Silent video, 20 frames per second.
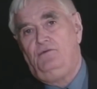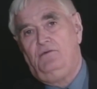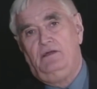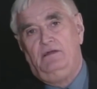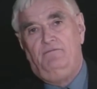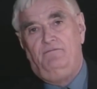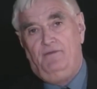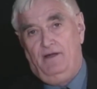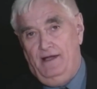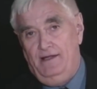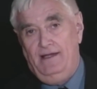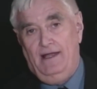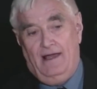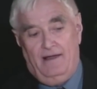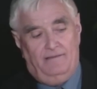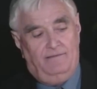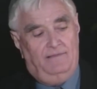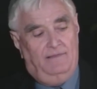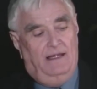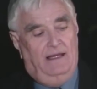You're going to find
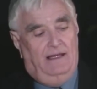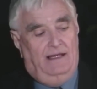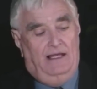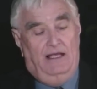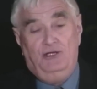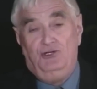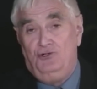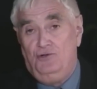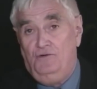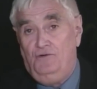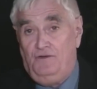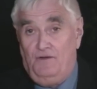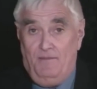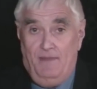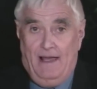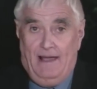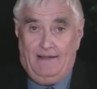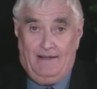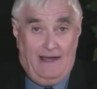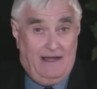out issues
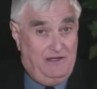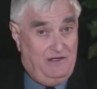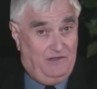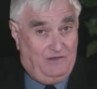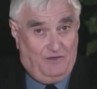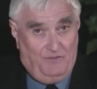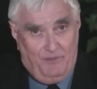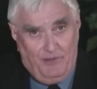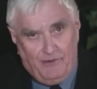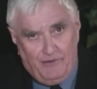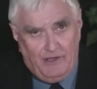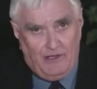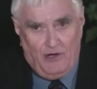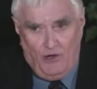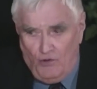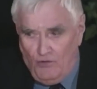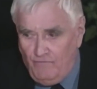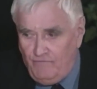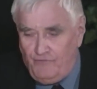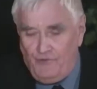about a disappearing
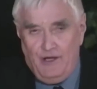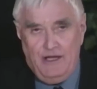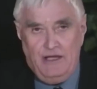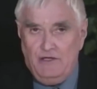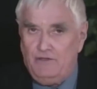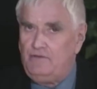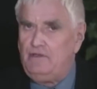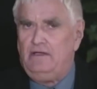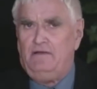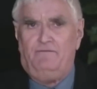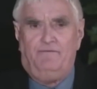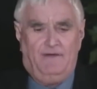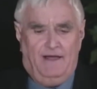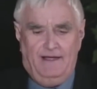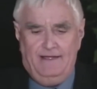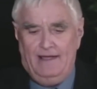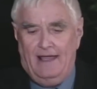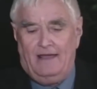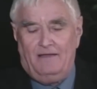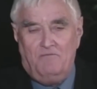ovary. You're going to
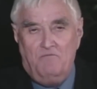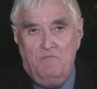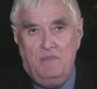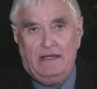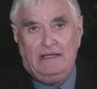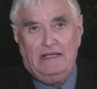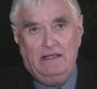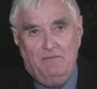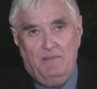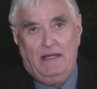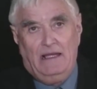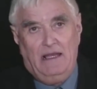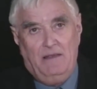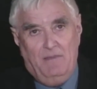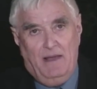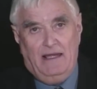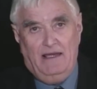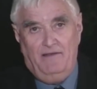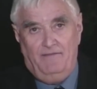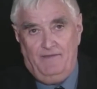find out many, many,
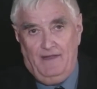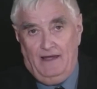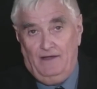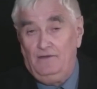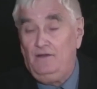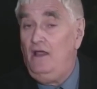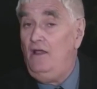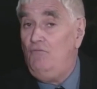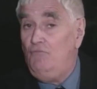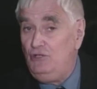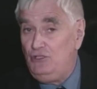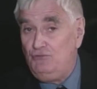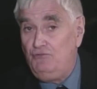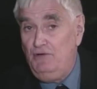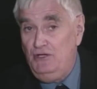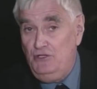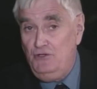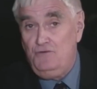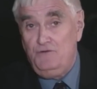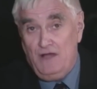many things which
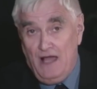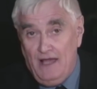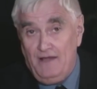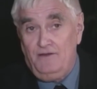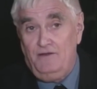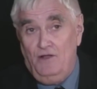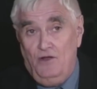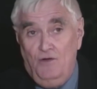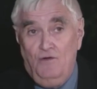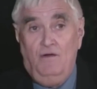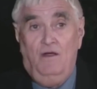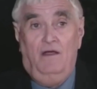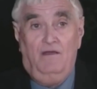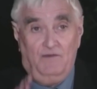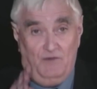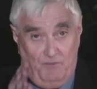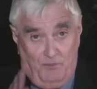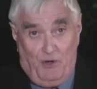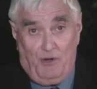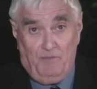we do not know
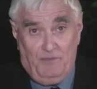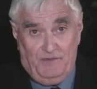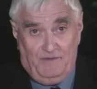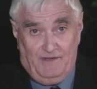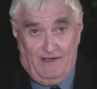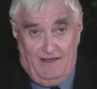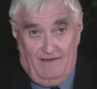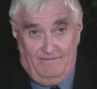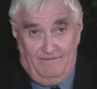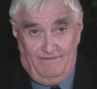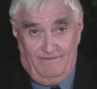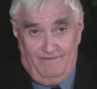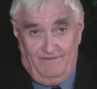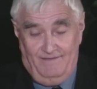the purpose of.